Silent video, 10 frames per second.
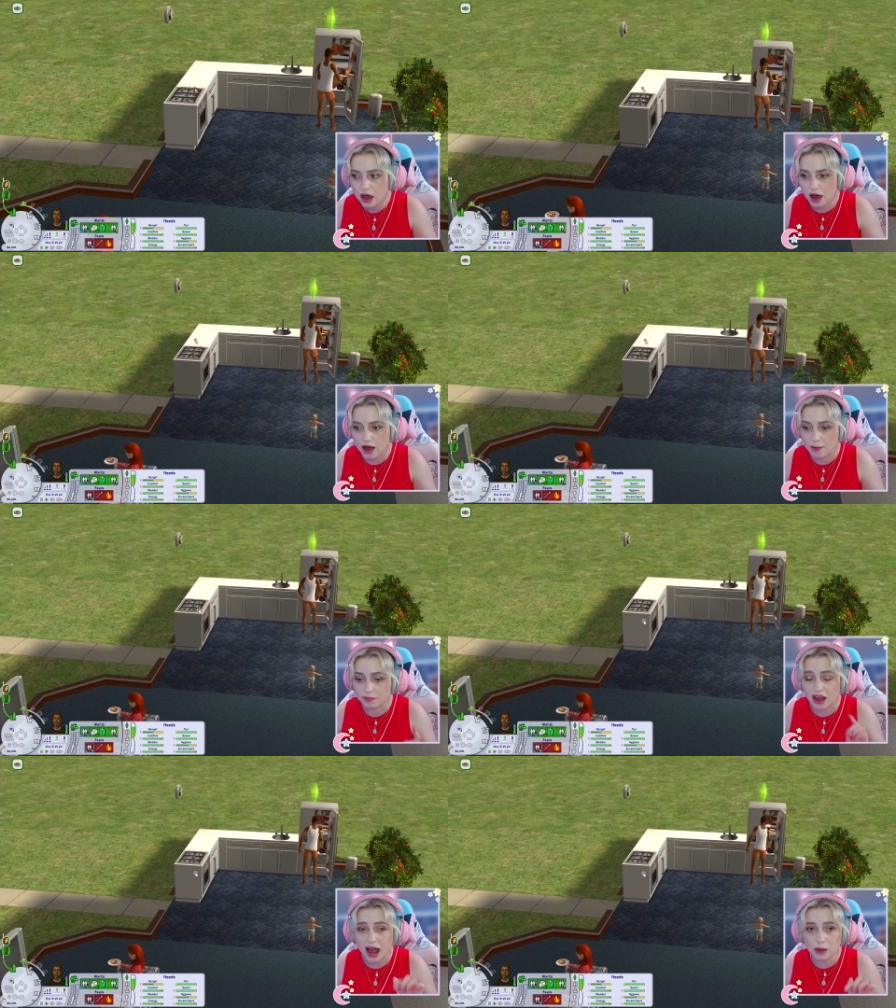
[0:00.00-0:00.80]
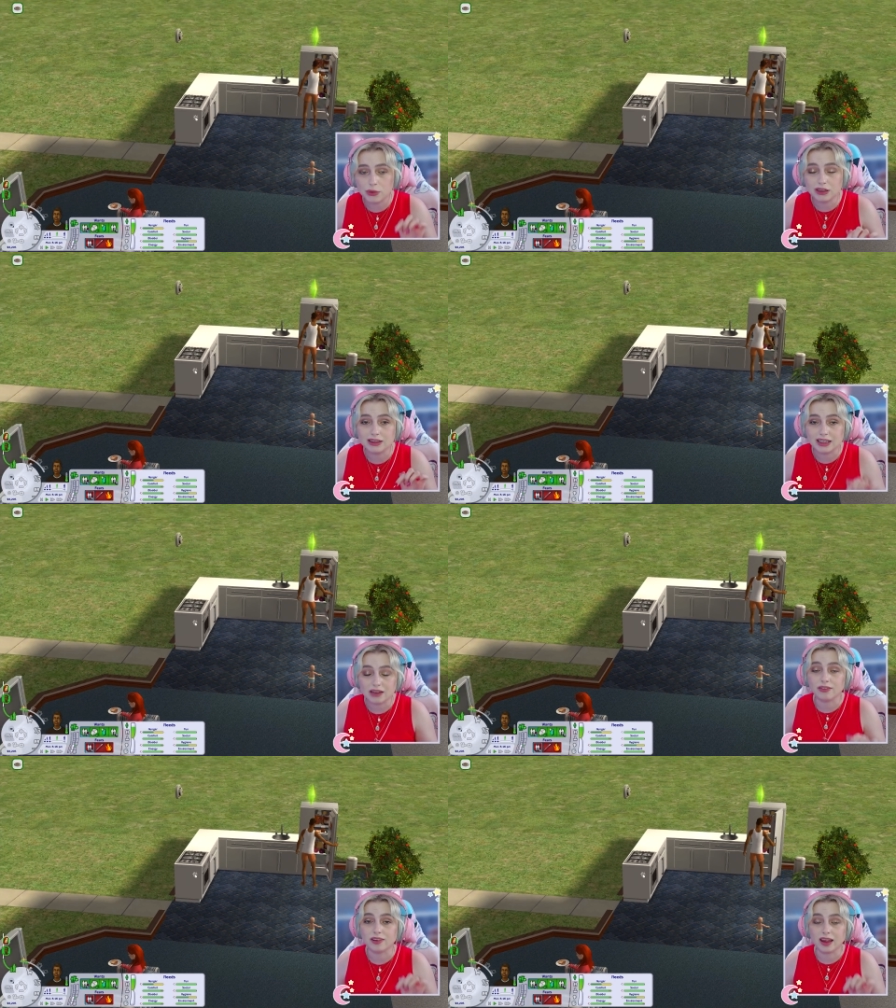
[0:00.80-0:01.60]
I will
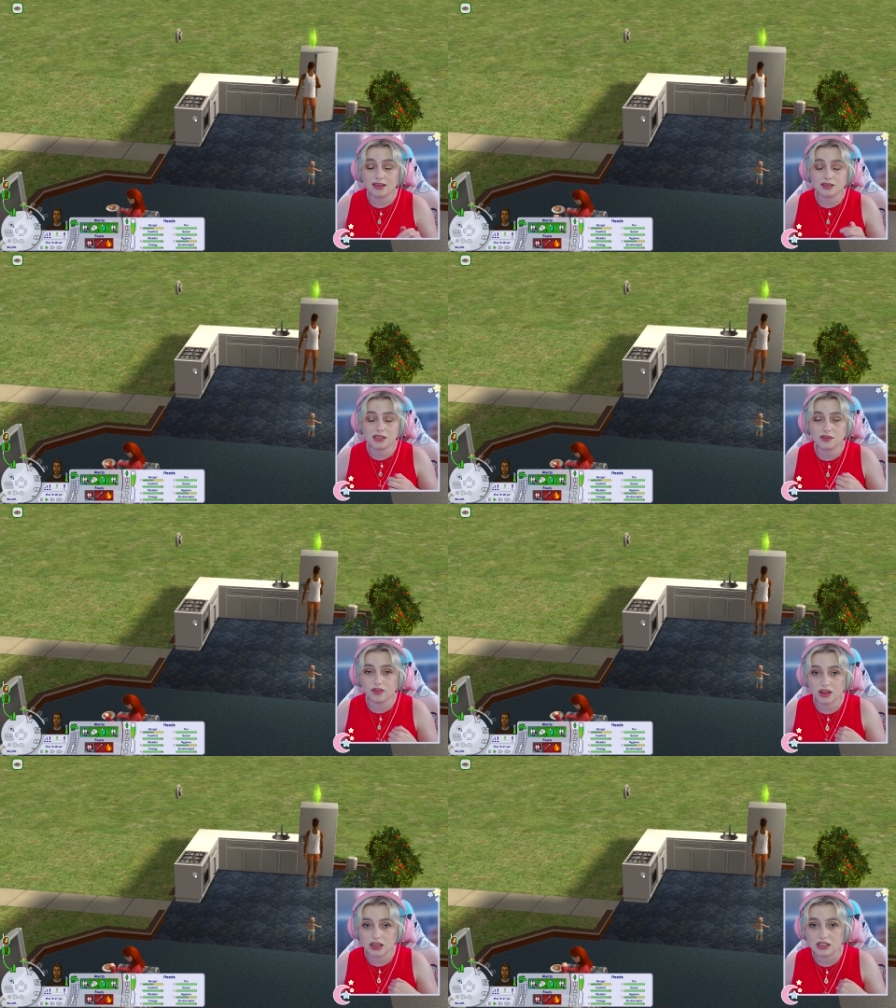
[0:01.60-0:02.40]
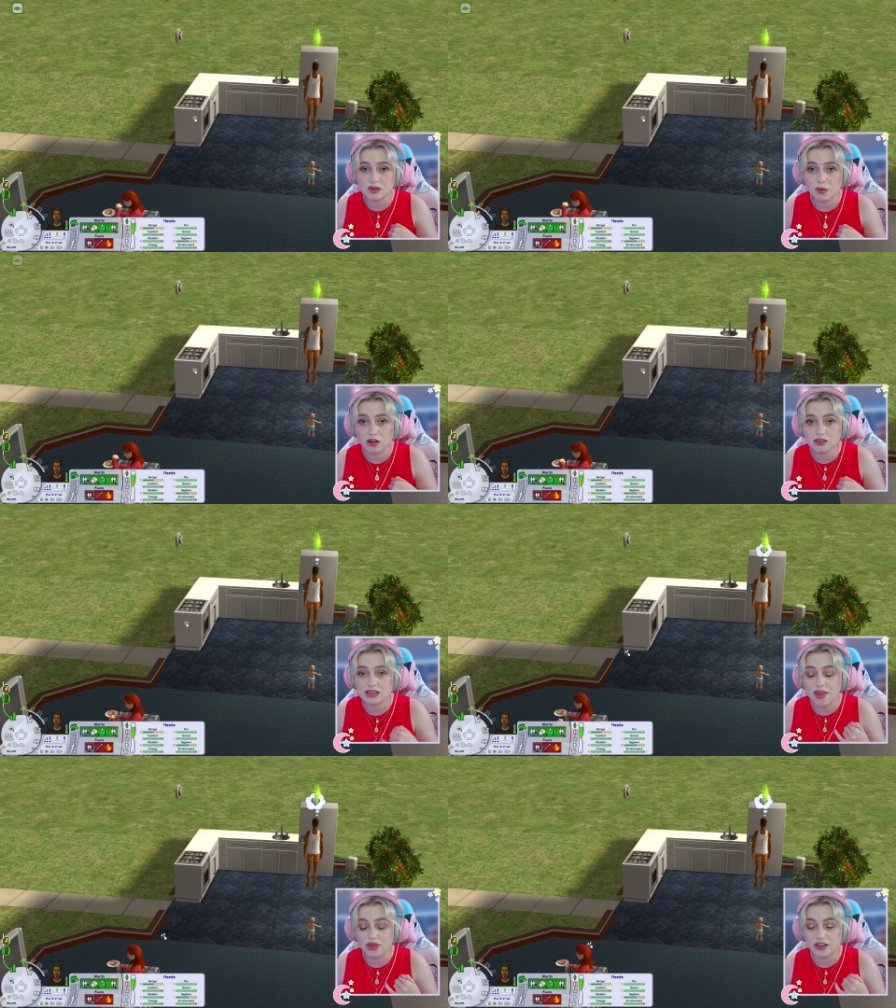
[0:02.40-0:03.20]
leave links for these mods
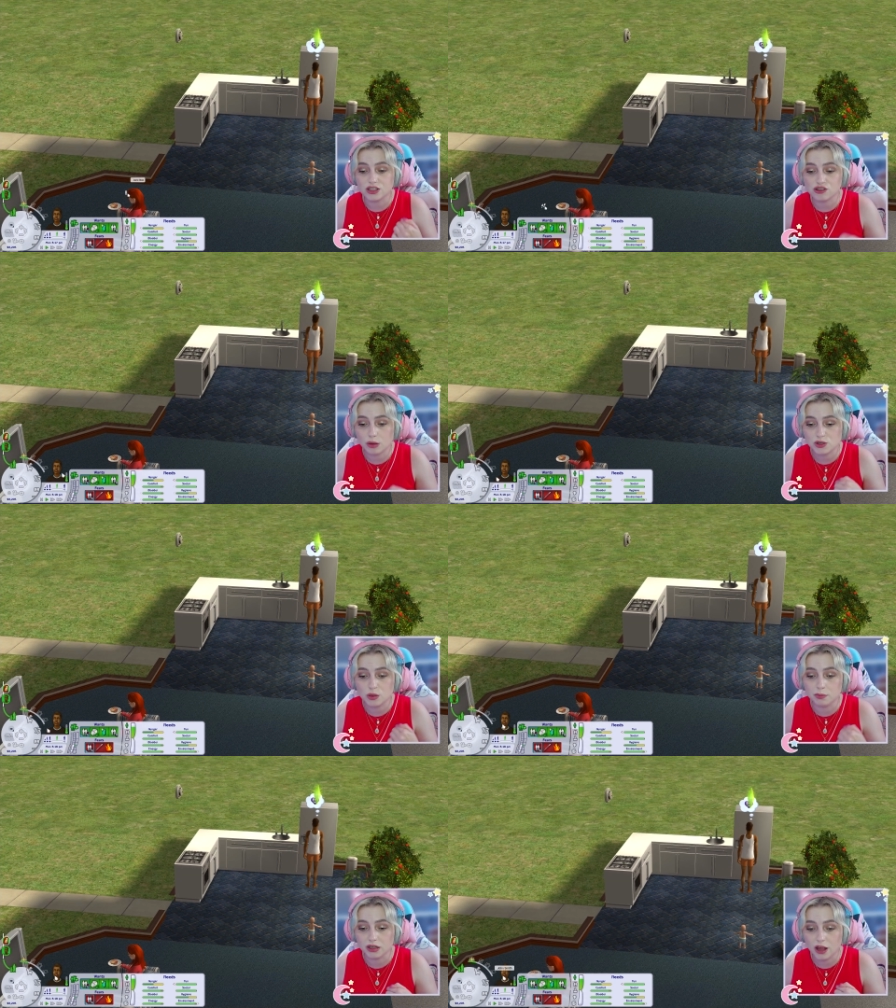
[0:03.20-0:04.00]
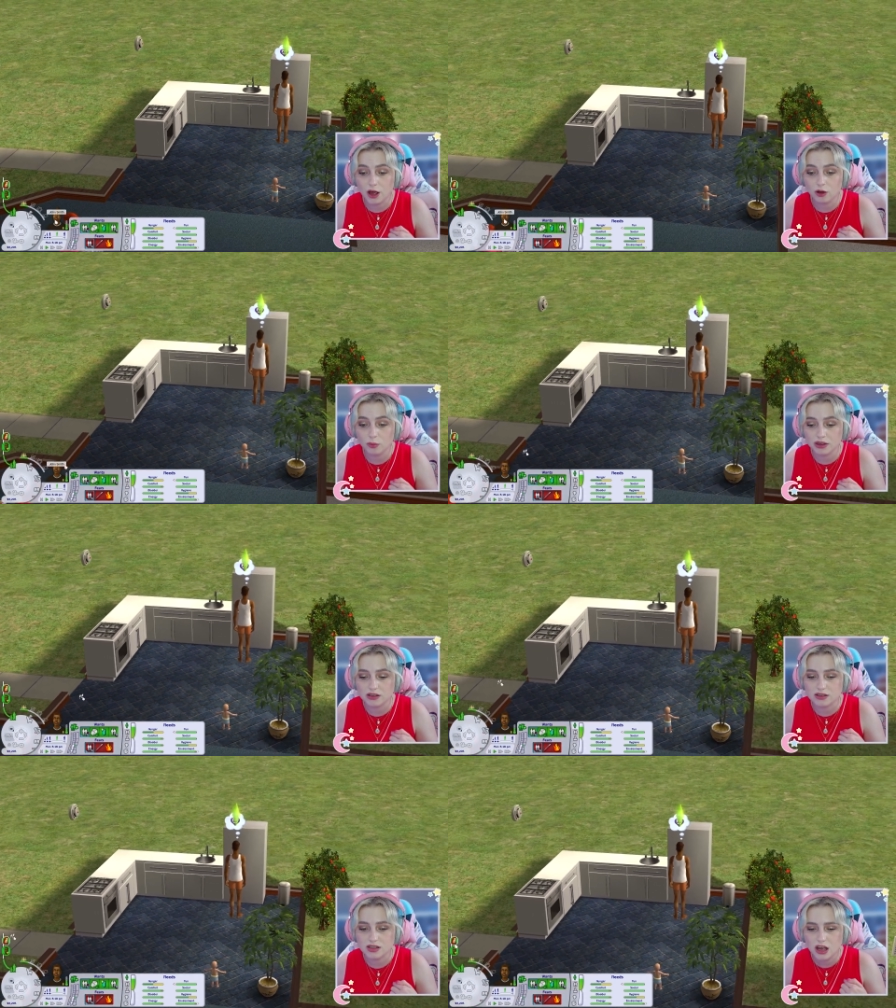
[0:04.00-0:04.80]
in the description below
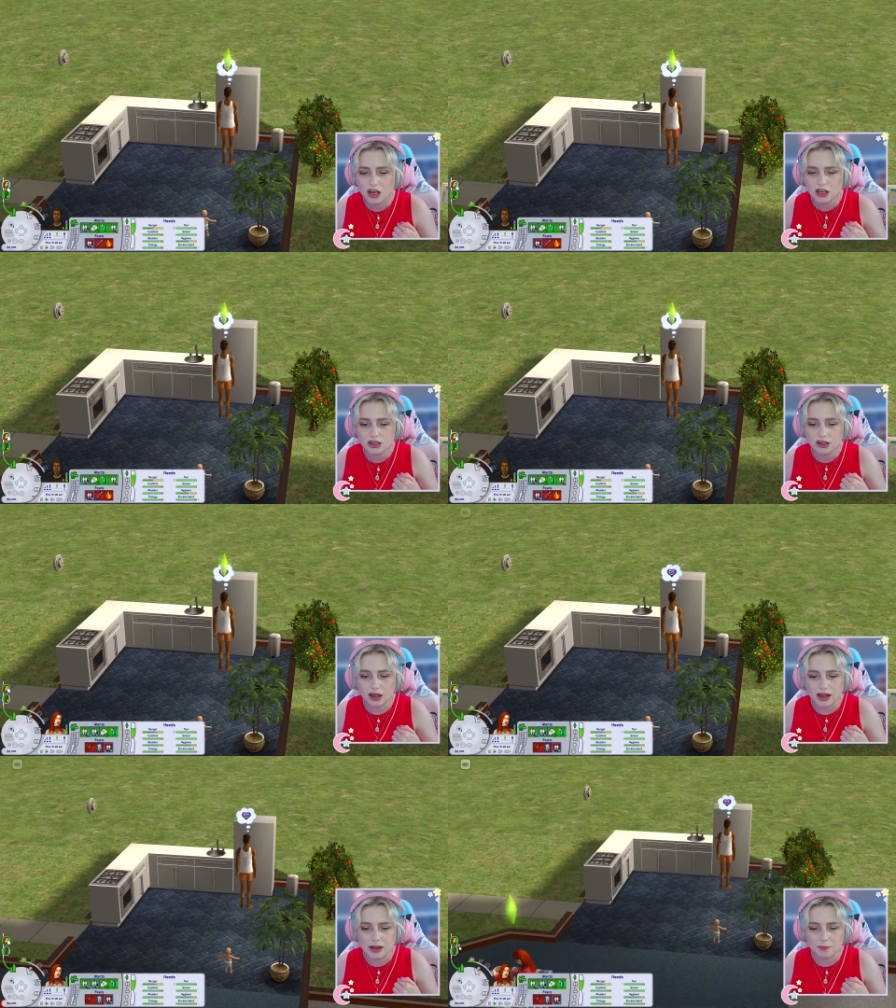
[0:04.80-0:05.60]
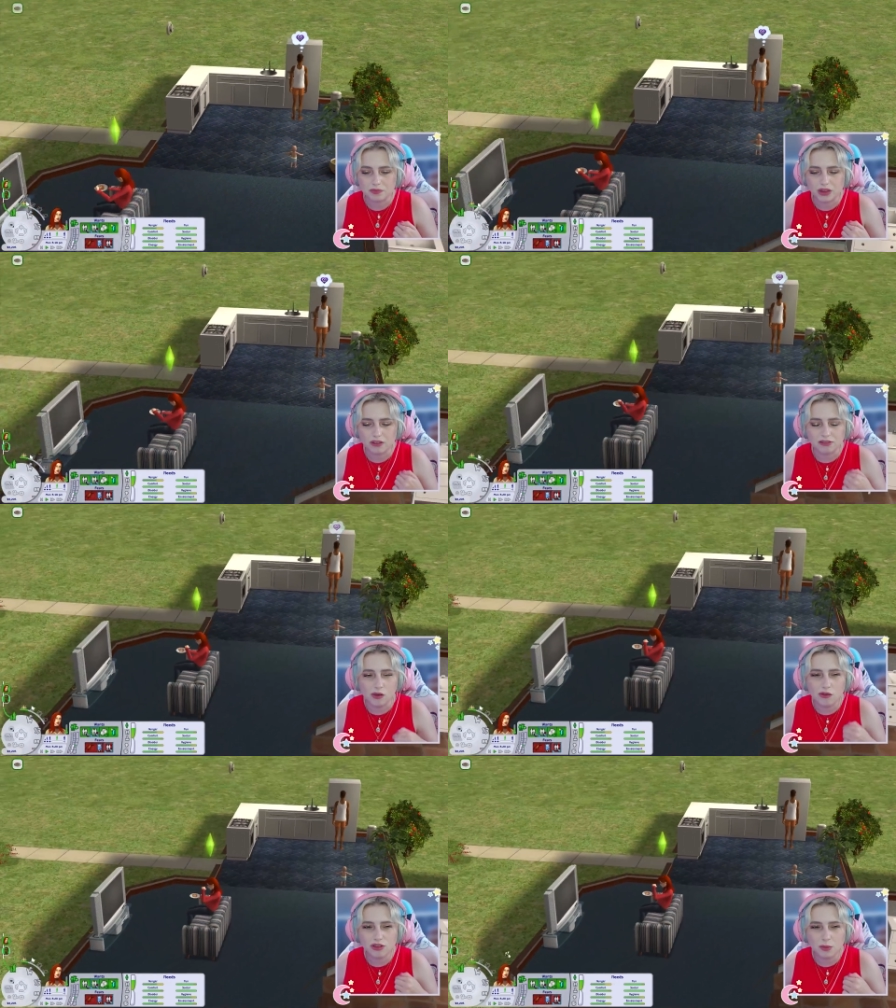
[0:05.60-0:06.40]
because a
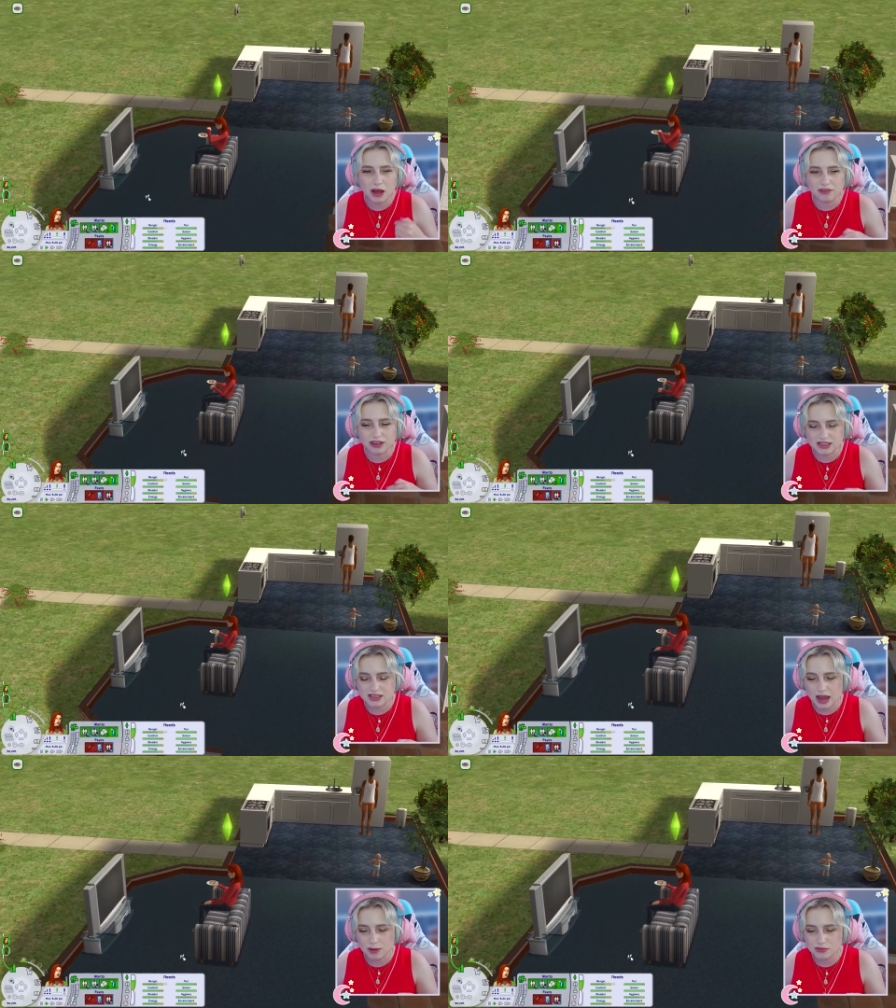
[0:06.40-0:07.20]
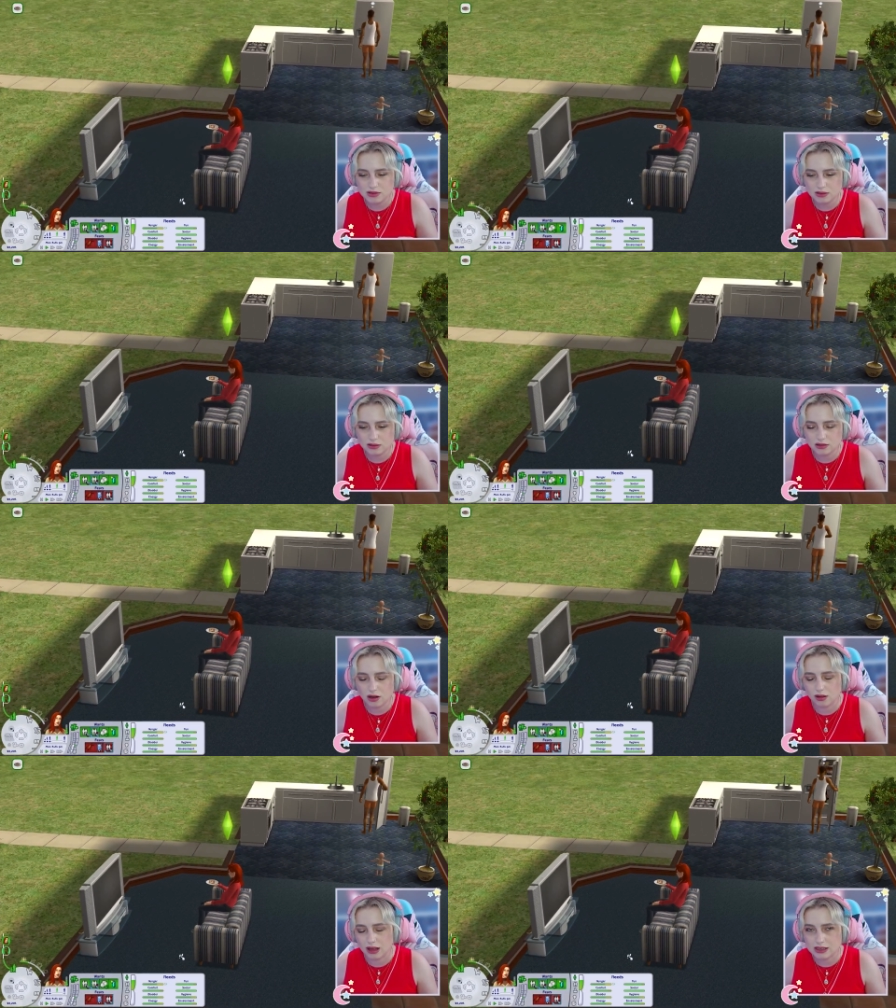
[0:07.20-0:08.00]
few of them have
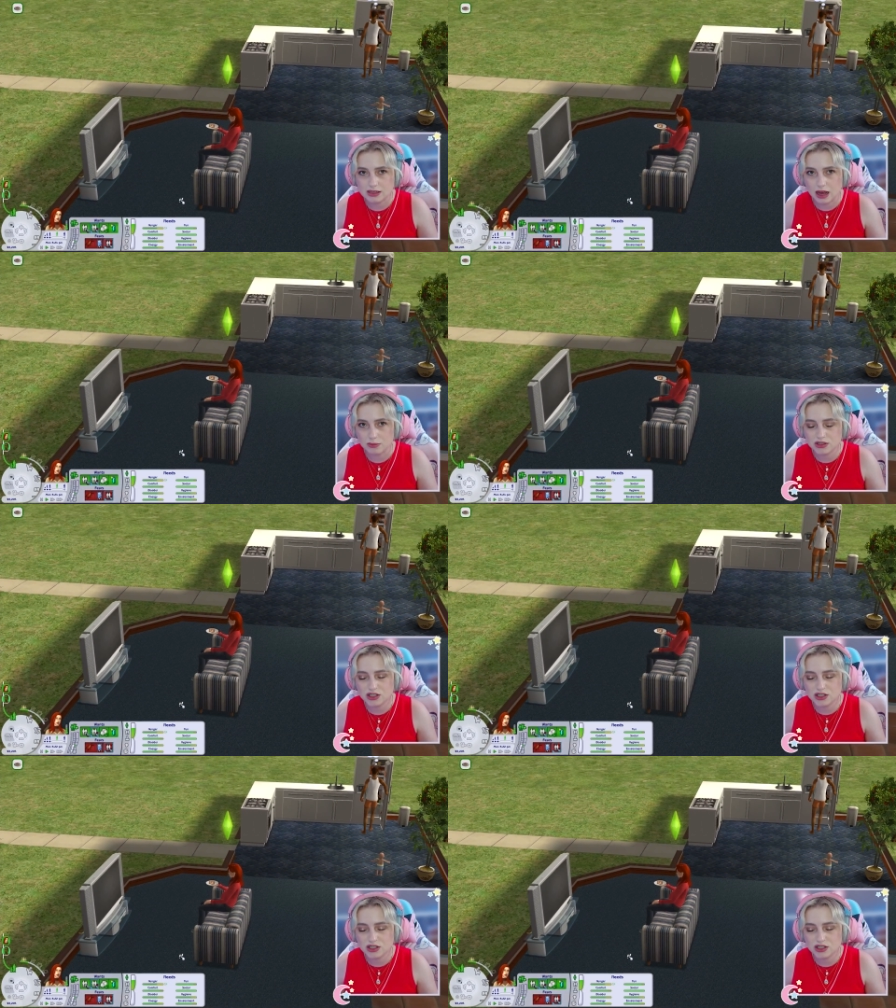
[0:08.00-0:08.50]
not last names.